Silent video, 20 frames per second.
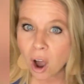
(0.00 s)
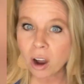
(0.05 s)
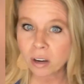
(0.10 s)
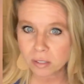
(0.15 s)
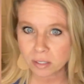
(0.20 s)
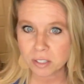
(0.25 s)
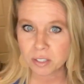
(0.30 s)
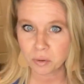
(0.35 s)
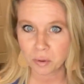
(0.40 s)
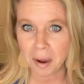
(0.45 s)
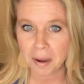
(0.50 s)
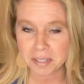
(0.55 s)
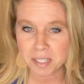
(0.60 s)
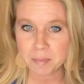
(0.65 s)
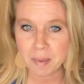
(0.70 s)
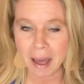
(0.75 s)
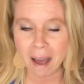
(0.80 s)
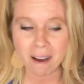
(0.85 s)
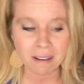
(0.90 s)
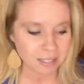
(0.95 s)
to you guys
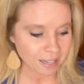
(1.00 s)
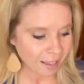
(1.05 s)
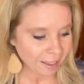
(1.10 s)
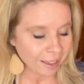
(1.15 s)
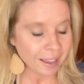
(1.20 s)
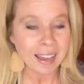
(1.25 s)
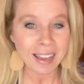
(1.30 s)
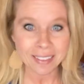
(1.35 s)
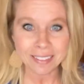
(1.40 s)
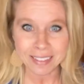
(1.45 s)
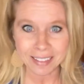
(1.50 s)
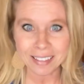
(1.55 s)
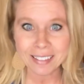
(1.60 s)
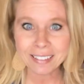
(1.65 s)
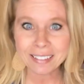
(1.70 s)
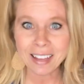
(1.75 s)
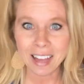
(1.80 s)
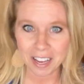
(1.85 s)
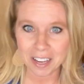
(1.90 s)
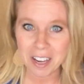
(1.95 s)
about. And then
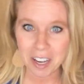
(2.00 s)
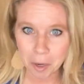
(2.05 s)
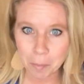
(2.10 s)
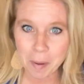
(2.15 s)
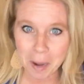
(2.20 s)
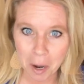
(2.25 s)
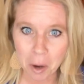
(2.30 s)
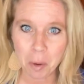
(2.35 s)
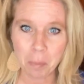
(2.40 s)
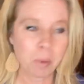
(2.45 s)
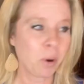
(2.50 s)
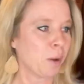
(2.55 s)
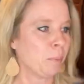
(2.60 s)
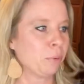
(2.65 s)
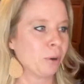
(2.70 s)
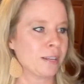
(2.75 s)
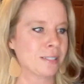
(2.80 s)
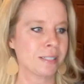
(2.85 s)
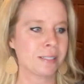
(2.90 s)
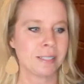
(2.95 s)
I got a PowerPoint
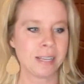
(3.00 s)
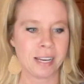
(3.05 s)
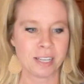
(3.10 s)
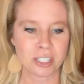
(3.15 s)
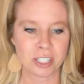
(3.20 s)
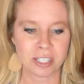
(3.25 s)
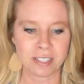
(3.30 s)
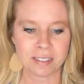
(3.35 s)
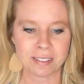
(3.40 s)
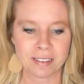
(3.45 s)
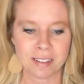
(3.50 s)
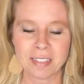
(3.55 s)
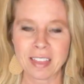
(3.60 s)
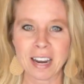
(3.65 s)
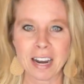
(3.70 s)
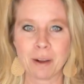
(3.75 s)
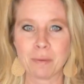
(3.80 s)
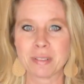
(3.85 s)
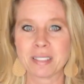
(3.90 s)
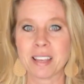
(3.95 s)
presentation that I
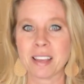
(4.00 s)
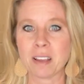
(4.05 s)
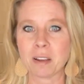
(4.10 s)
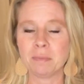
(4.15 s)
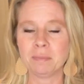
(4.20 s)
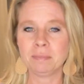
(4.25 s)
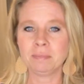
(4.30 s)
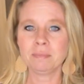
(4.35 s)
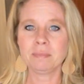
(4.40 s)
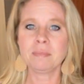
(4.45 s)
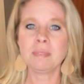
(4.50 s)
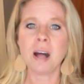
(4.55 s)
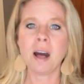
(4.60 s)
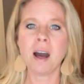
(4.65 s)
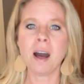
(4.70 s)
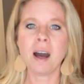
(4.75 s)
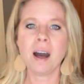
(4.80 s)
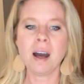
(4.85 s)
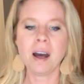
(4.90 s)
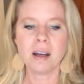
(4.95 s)
was like,
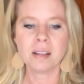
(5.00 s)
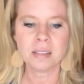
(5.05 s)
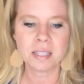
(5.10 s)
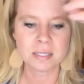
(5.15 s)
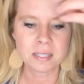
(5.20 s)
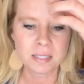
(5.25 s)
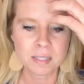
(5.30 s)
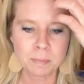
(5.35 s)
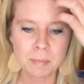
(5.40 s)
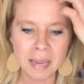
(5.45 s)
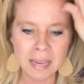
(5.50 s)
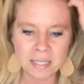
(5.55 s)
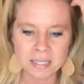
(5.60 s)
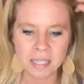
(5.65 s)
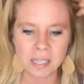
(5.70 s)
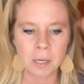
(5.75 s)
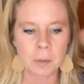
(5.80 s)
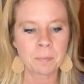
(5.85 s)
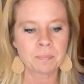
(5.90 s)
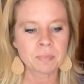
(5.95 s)
oh, this is
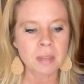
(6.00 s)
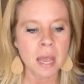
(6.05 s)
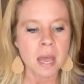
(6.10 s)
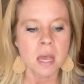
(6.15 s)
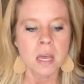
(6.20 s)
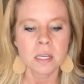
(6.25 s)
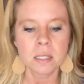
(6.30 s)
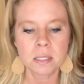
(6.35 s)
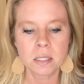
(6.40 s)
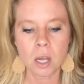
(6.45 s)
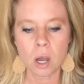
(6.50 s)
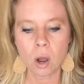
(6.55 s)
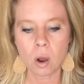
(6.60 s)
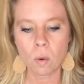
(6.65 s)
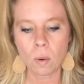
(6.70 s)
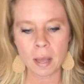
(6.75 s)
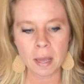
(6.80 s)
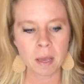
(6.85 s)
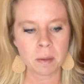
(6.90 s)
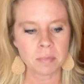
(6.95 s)
amazing. So
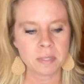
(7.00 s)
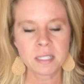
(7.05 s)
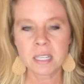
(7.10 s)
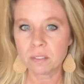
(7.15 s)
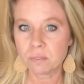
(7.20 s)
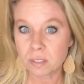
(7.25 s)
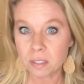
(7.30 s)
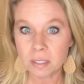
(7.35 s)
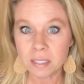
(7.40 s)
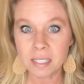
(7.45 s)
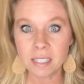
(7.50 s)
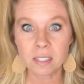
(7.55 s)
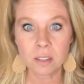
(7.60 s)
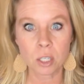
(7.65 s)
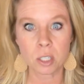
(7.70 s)
definitely there's a